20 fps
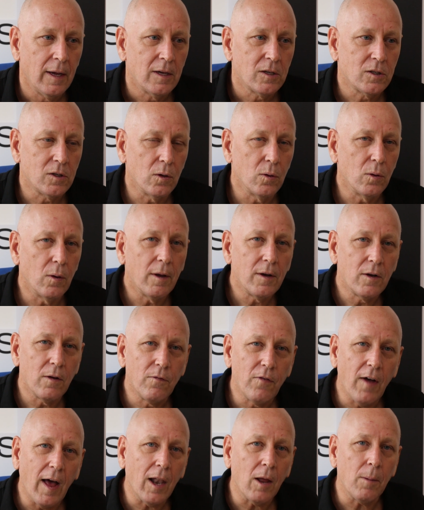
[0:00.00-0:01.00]
So
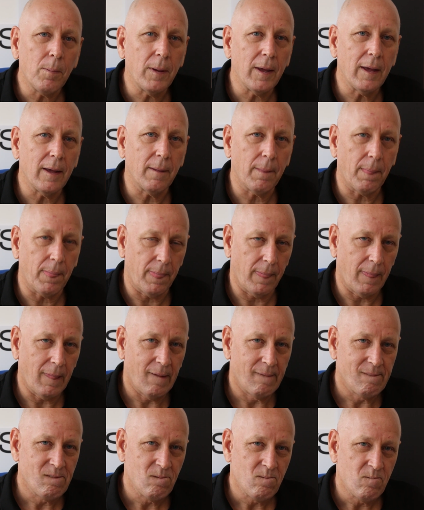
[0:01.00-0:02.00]
developing
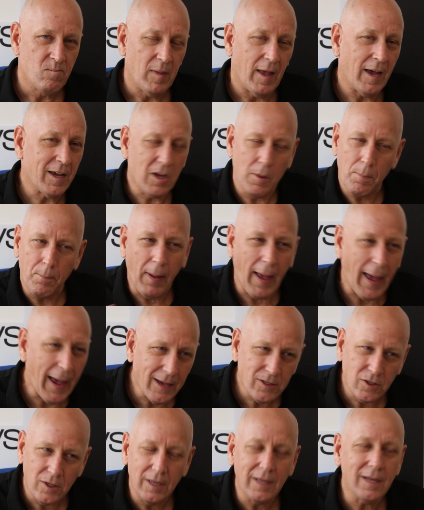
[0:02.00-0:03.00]
a
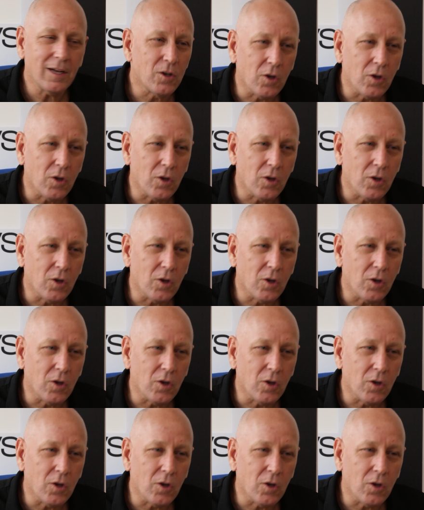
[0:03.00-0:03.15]
capacity,